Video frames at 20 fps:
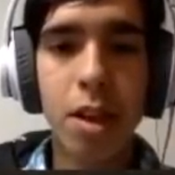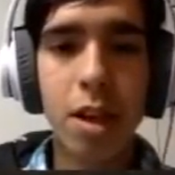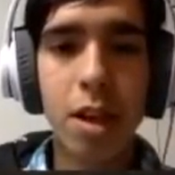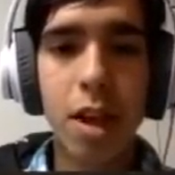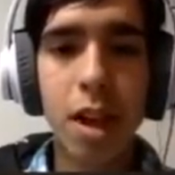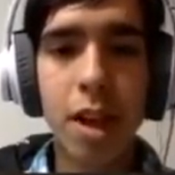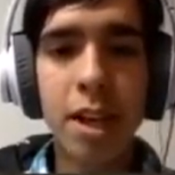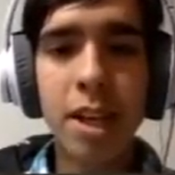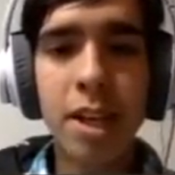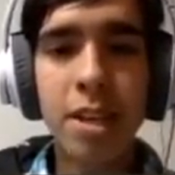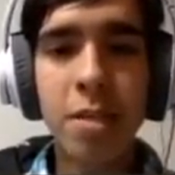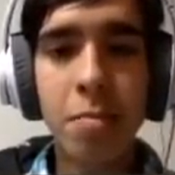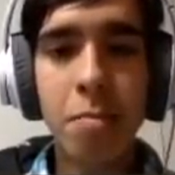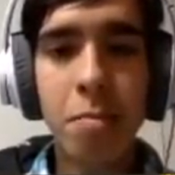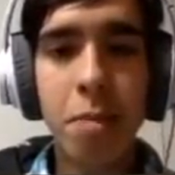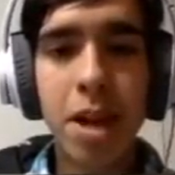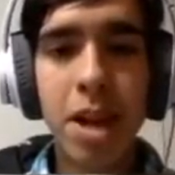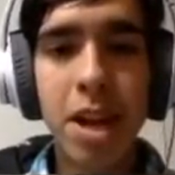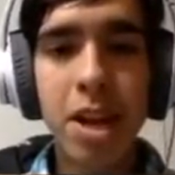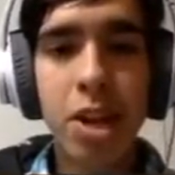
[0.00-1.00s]
I need to
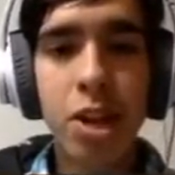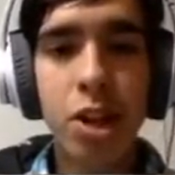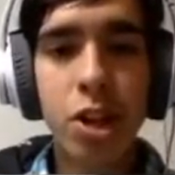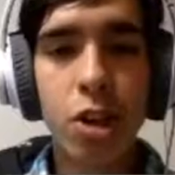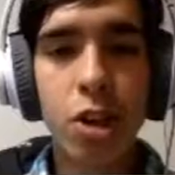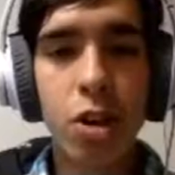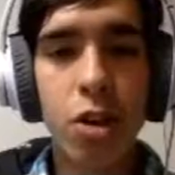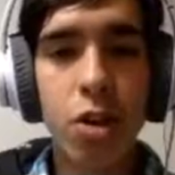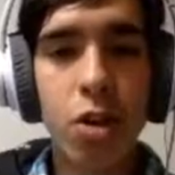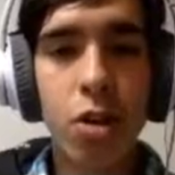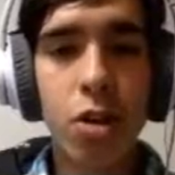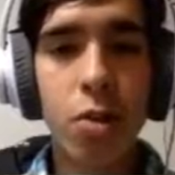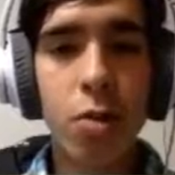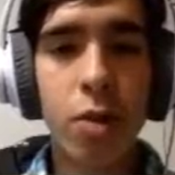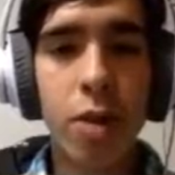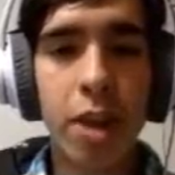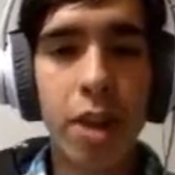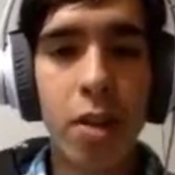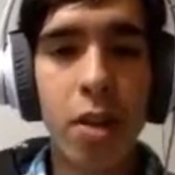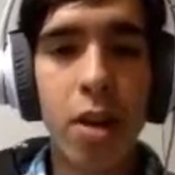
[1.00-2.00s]
make sure, well,
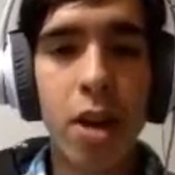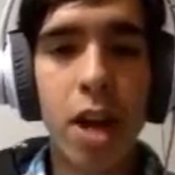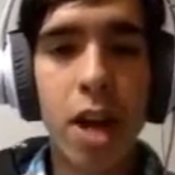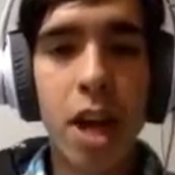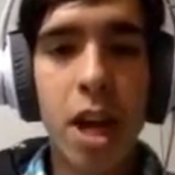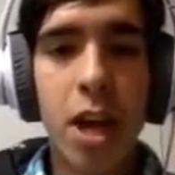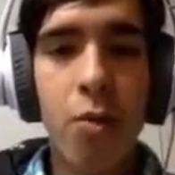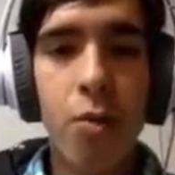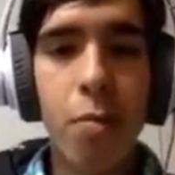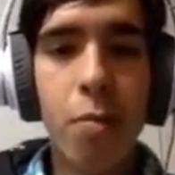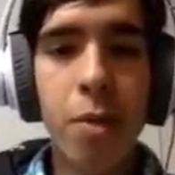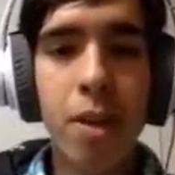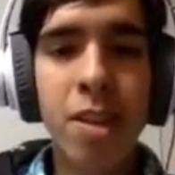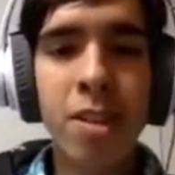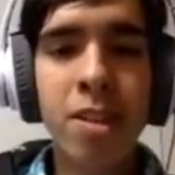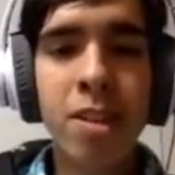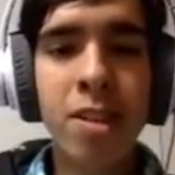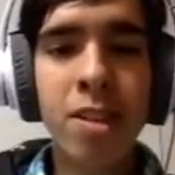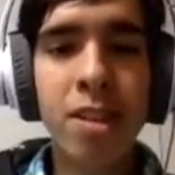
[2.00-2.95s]
here, we'll place it